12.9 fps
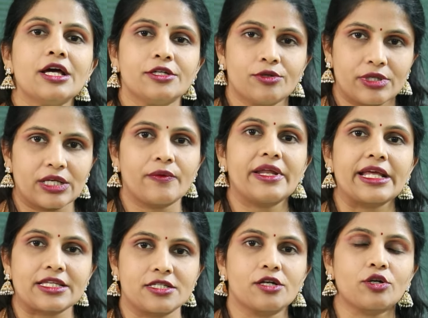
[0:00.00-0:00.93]
you require
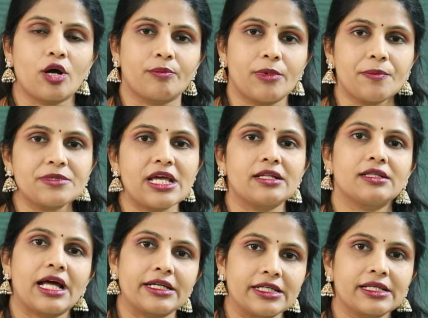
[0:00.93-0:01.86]
extra top-ups
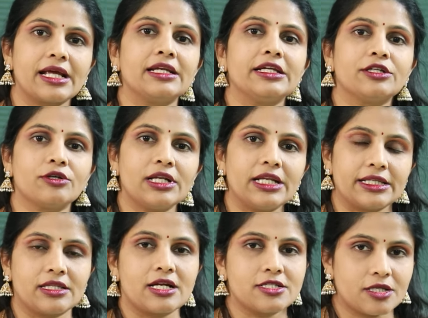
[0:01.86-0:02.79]
and that it can lead to a
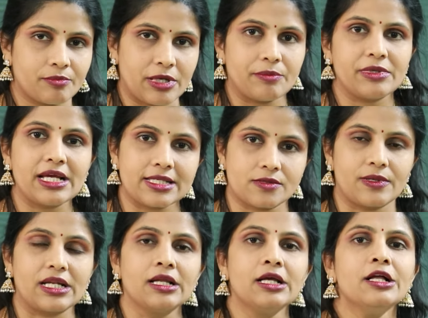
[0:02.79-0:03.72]
lethargic baby as
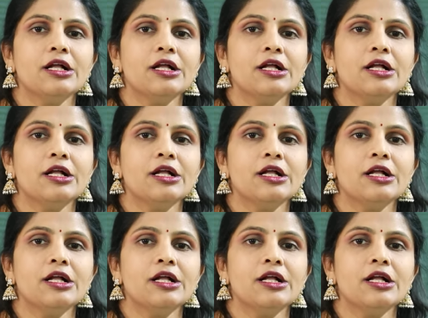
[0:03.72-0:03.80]
well.